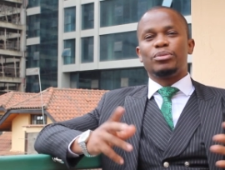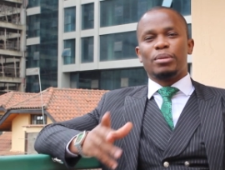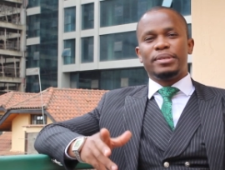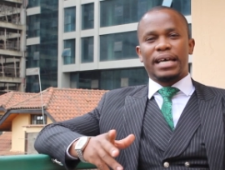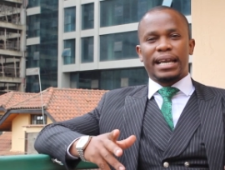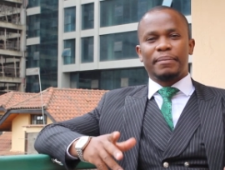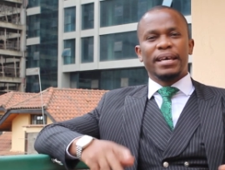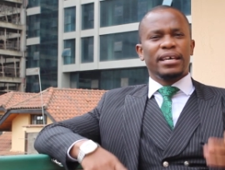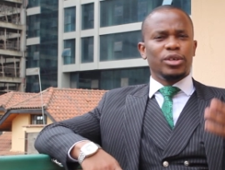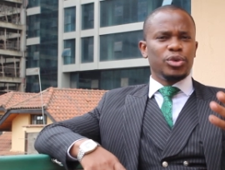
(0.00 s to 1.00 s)
mob sana.
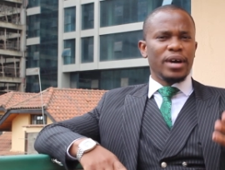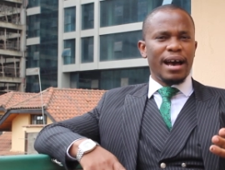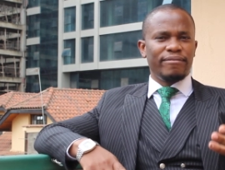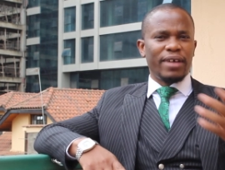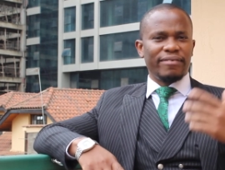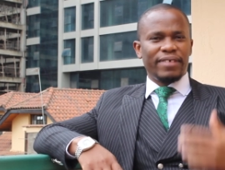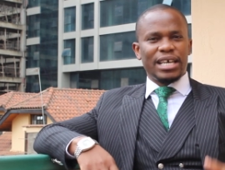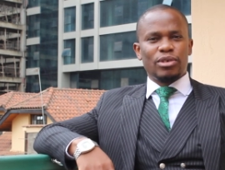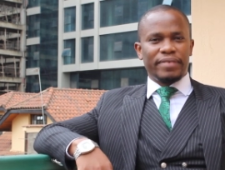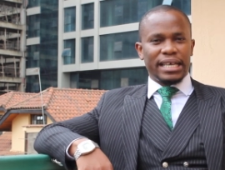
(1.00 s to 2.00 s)
Do you have Wi-Fi
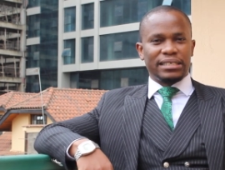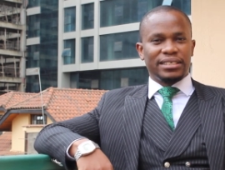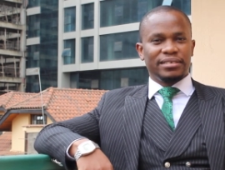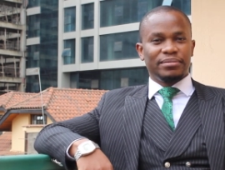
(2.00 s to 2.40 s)
in your village?